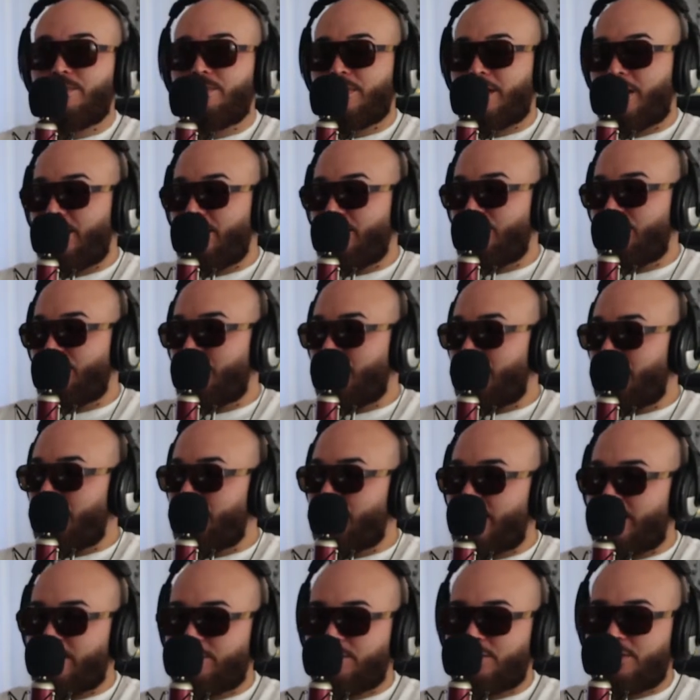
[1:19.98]
I didn't I didn't
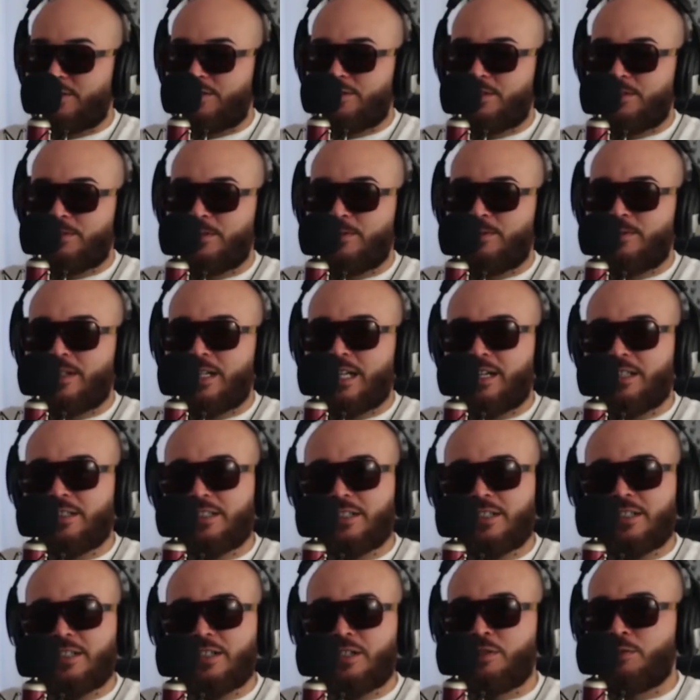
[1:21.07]
believe that shit till we went out
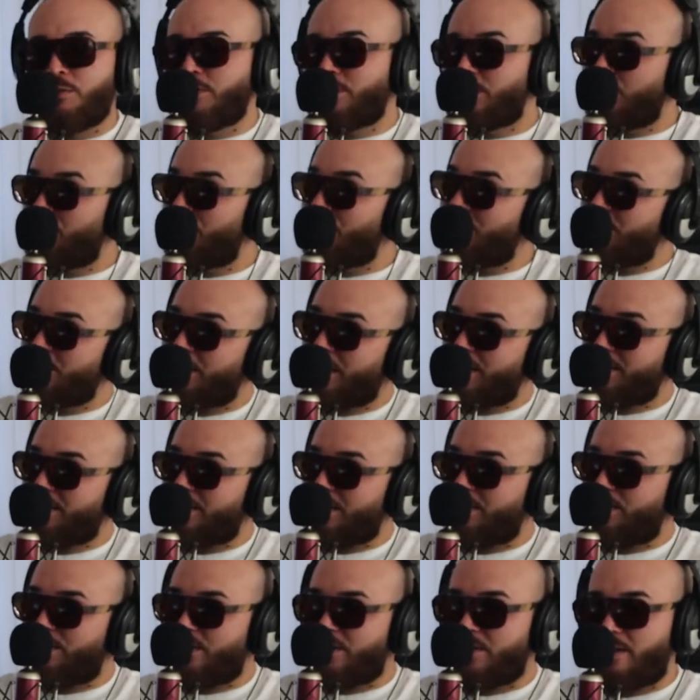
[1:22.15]
there and it was so
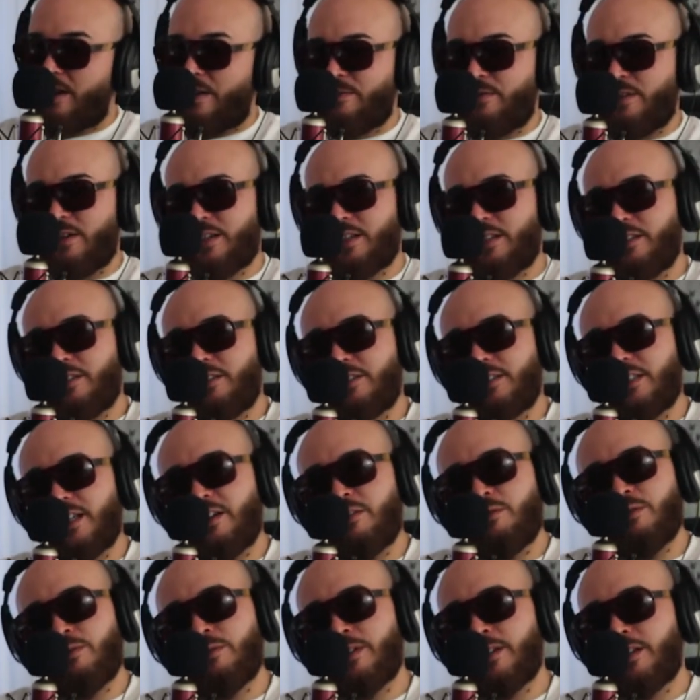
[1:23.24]
majestic, bro. I fucking looked
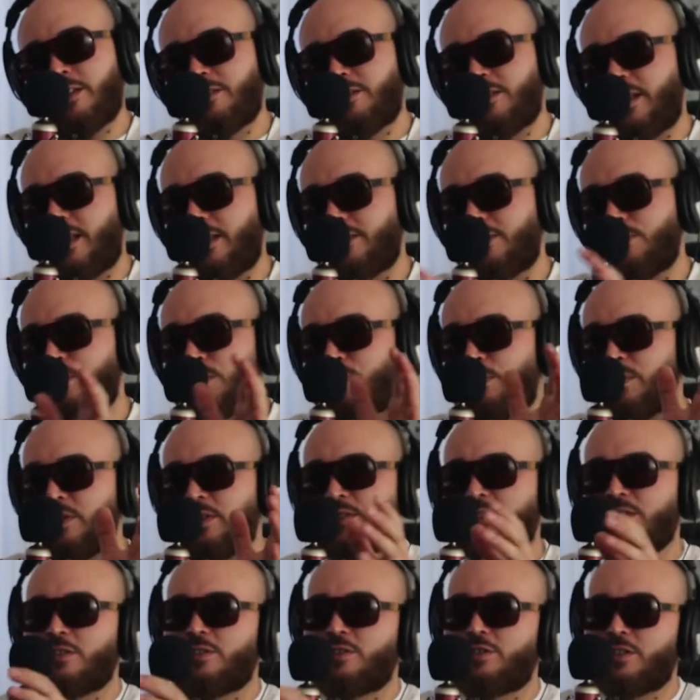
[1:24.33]
out. We went out to like some
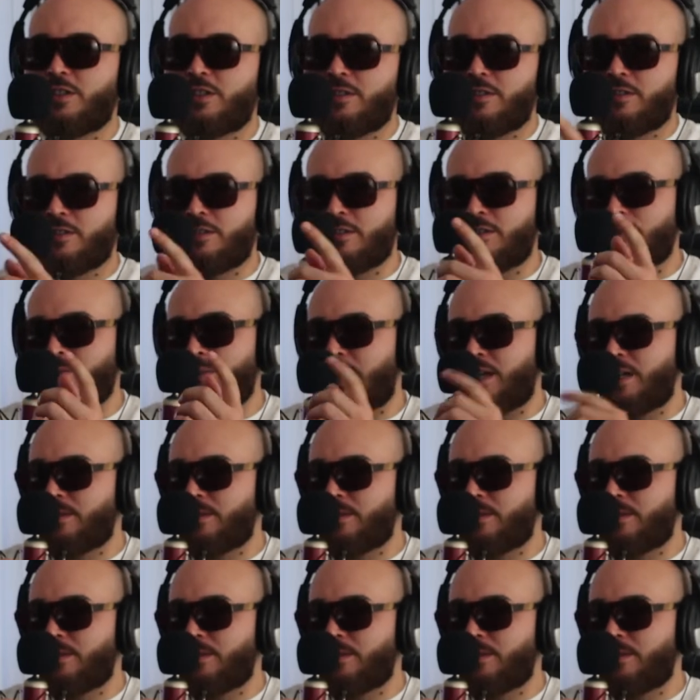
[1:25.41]
springs and shit near his